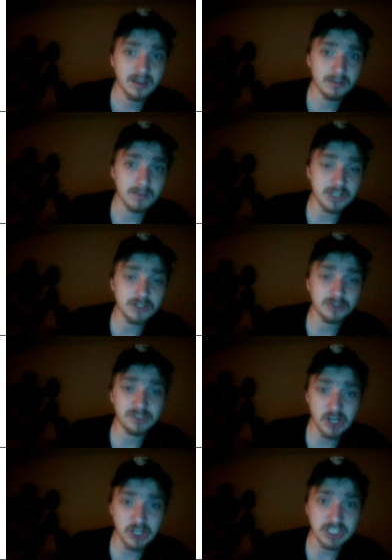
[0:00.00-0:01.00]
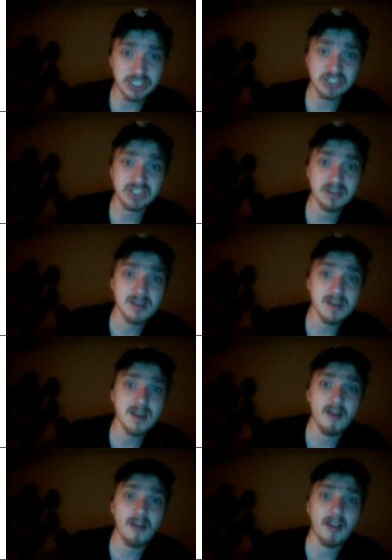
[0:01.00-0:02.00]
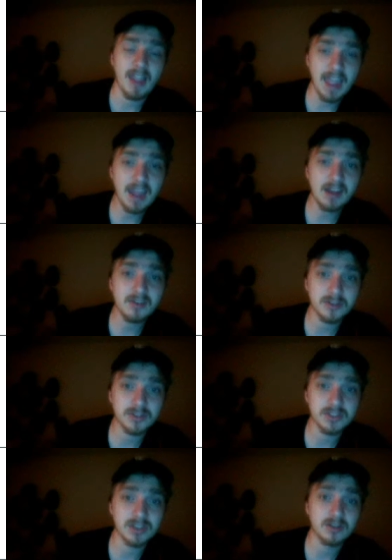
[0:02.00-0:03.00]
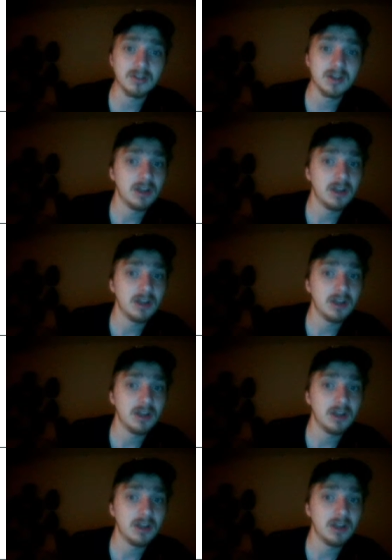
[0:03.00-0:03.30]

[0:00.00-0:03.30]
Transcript: magical darkness, and also